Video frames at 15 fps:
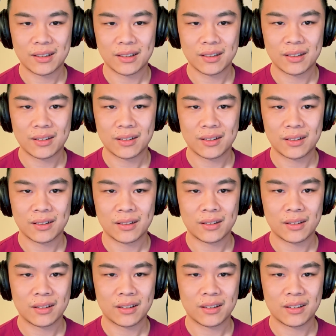
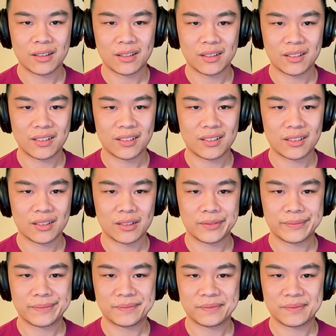
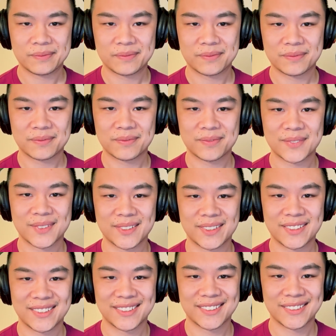
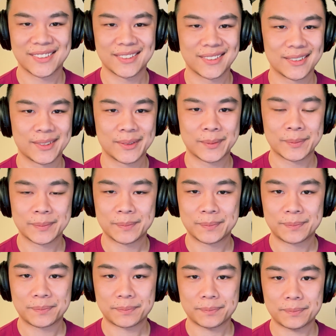
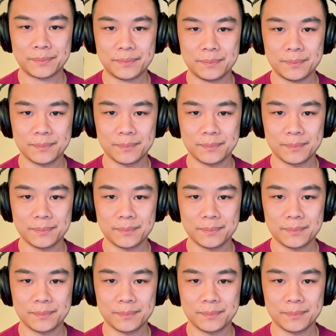The person shown says nothing.